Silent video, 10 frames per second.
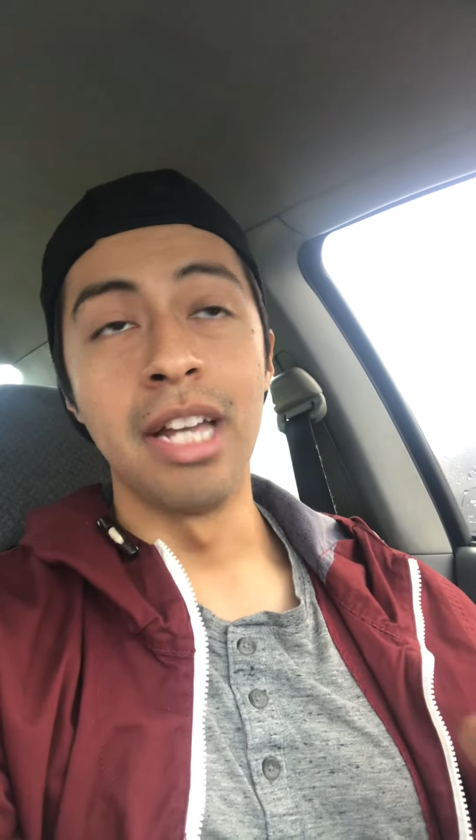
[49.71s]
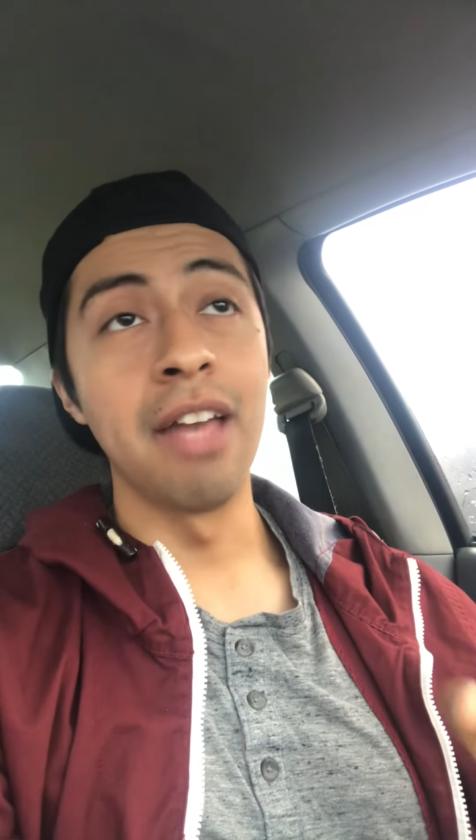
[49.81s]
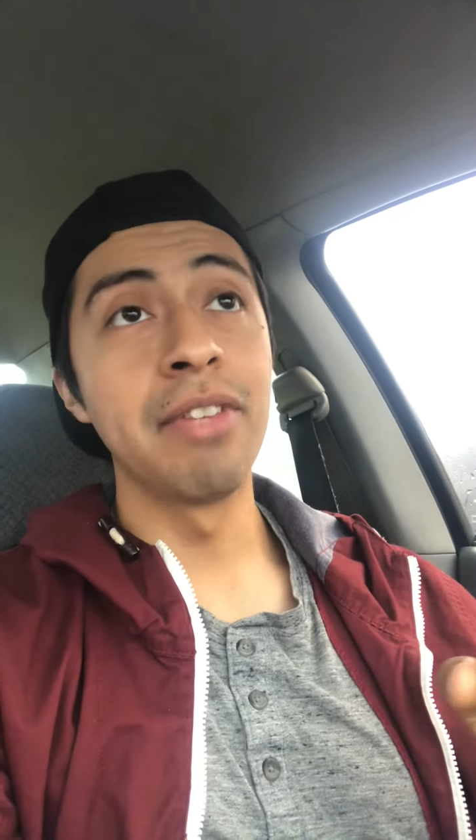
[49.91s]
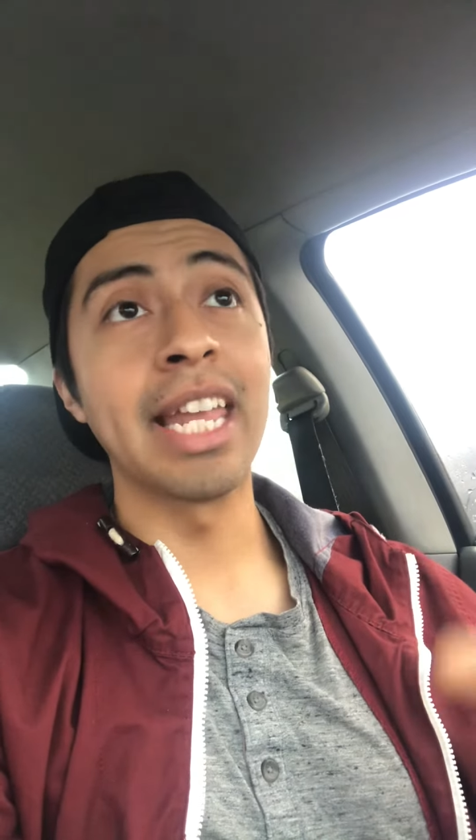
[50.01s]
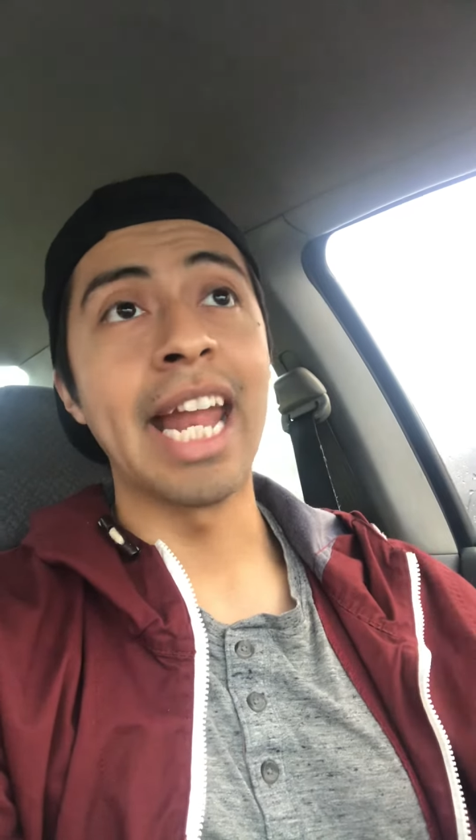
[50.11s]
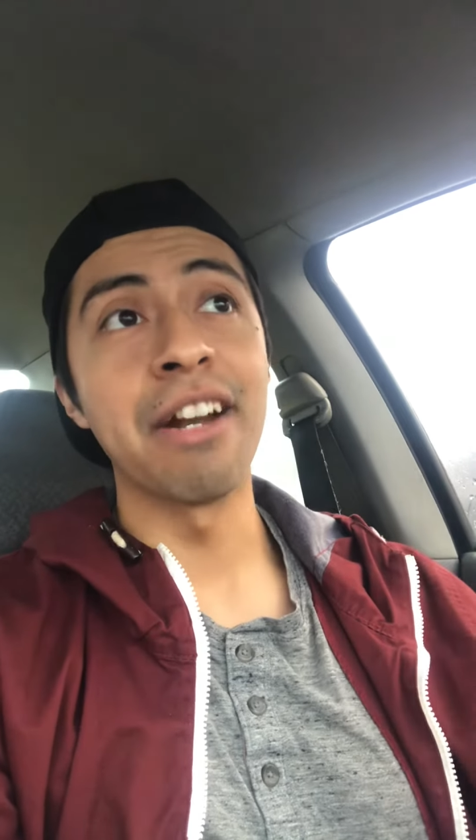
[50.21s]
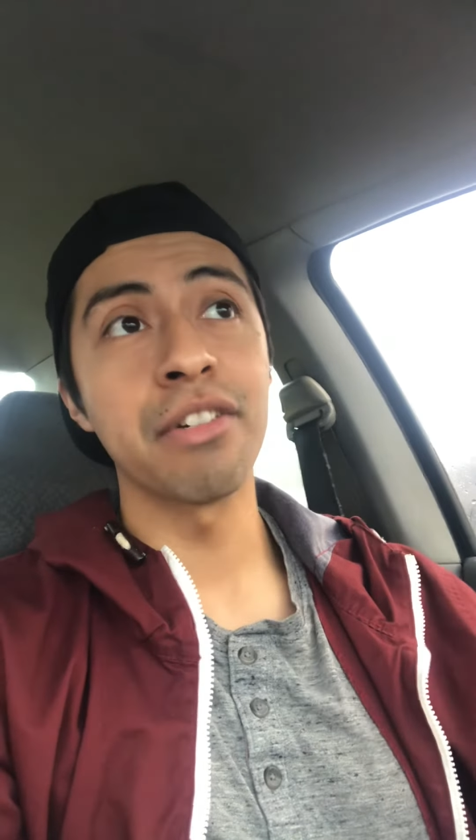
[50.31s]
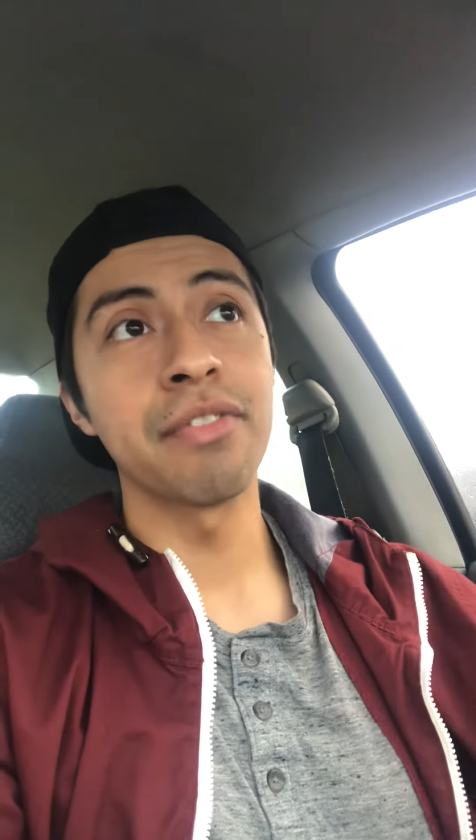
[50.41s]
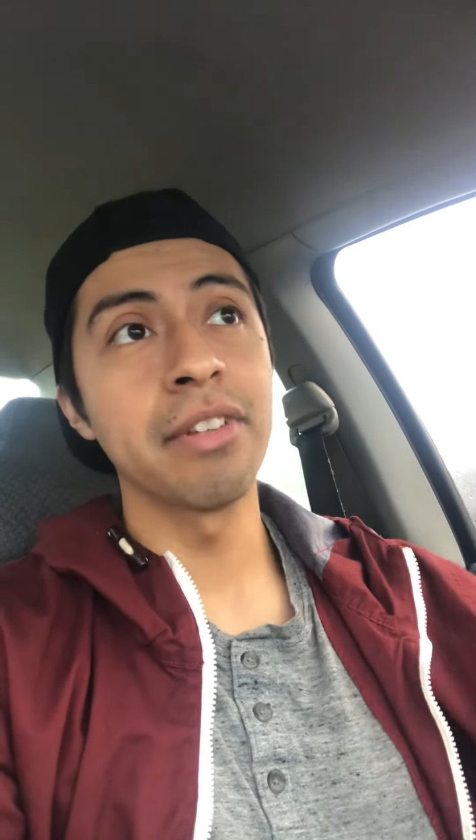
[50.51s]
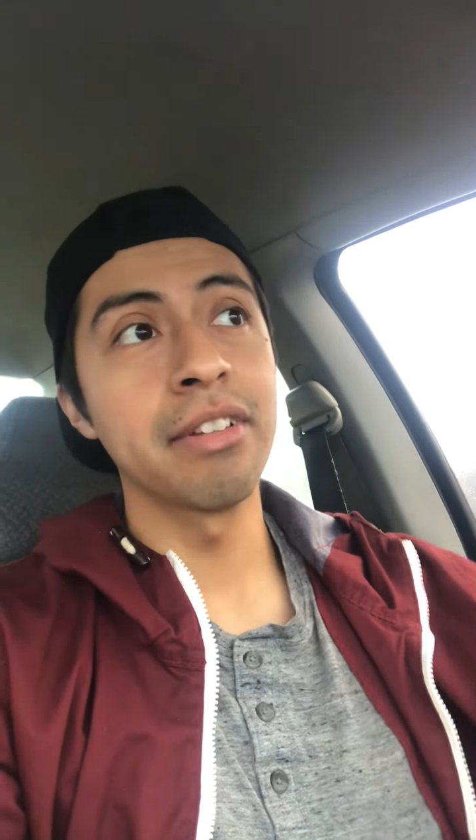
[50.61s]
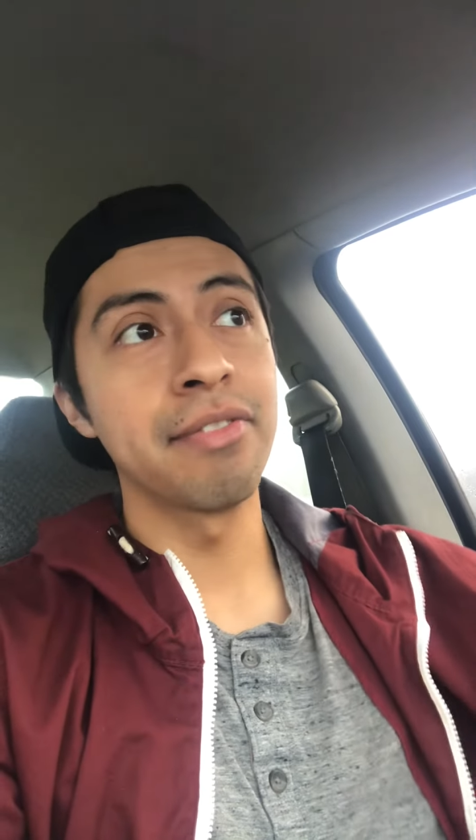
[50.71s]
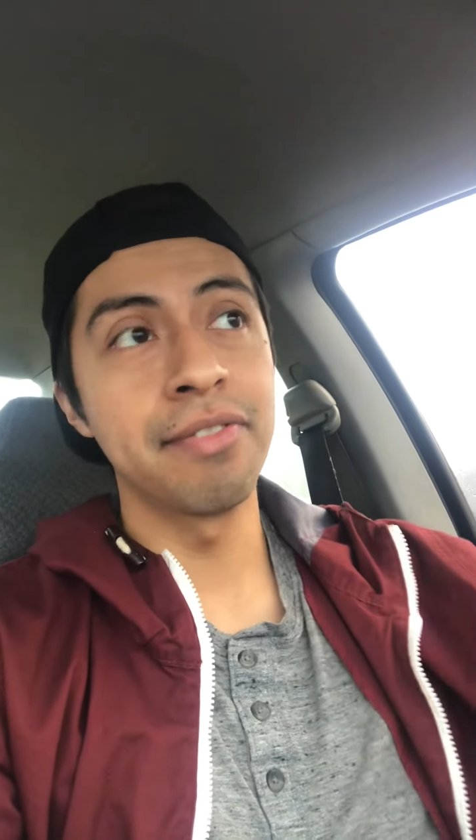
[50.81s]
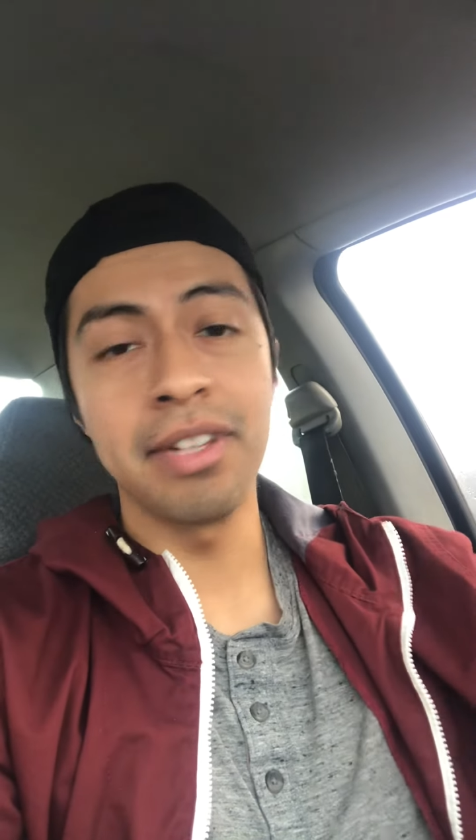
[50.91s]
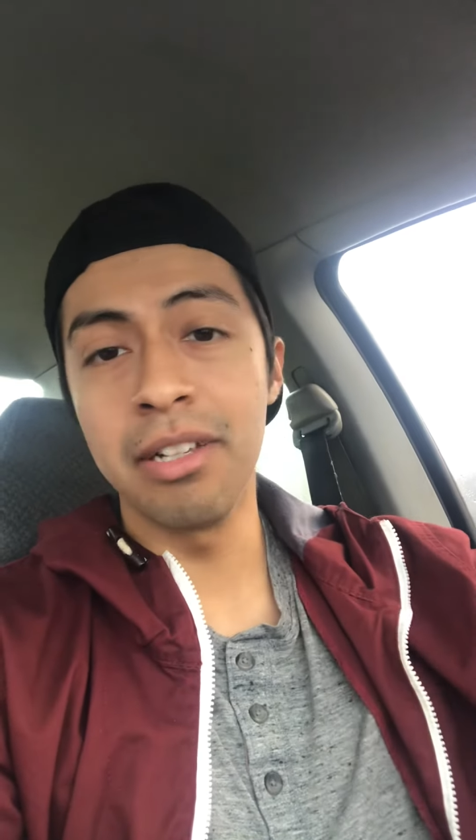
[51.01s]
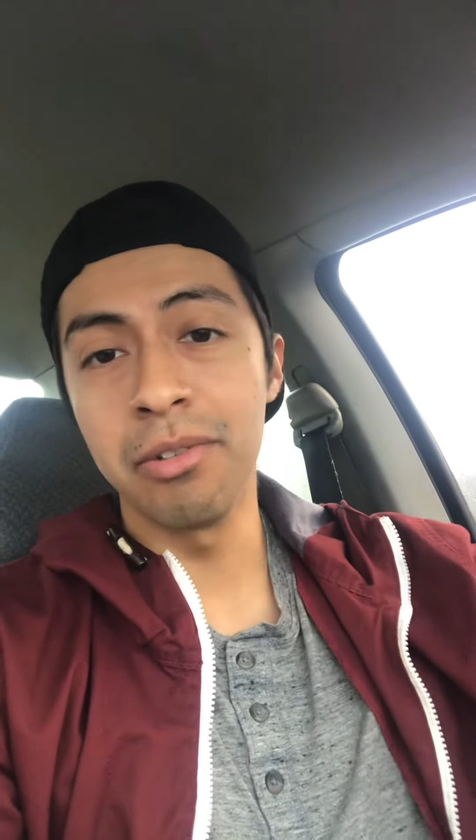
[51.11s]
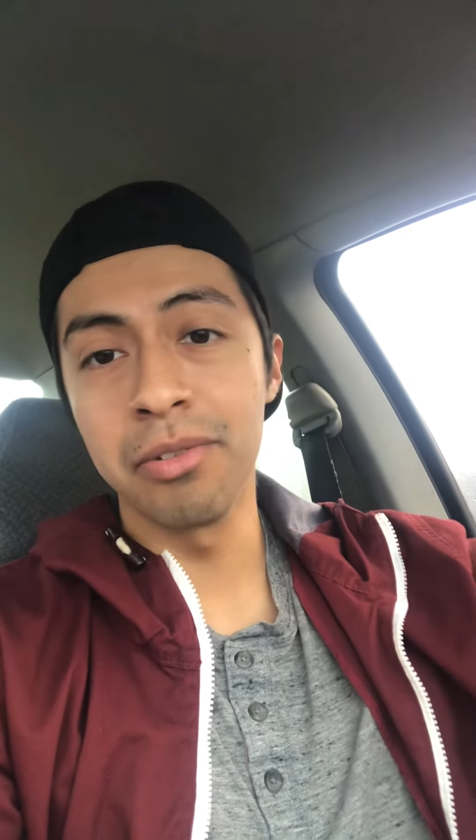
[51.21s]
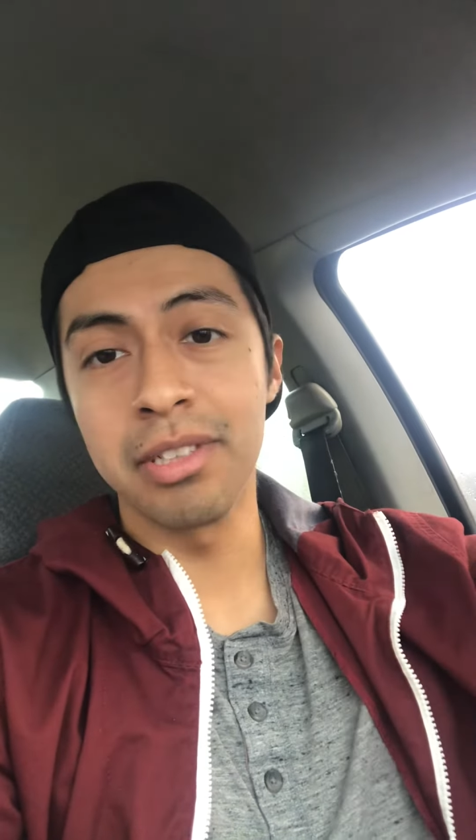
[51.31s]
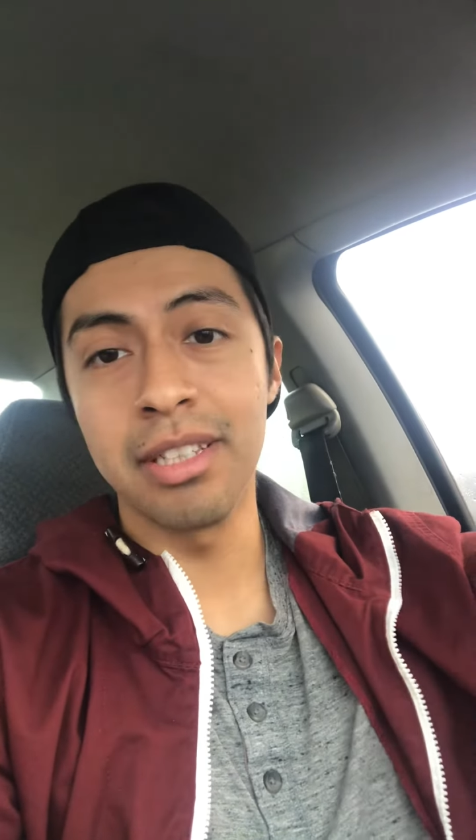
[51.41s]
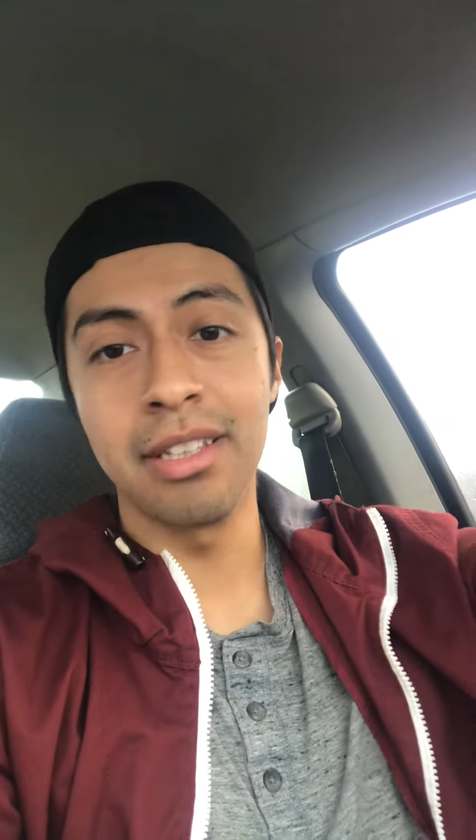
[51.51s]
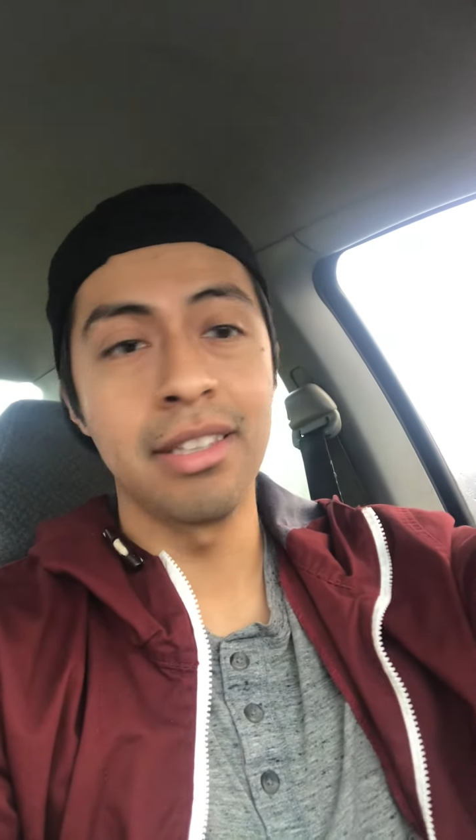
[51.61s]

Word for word: If He cares for the fields and,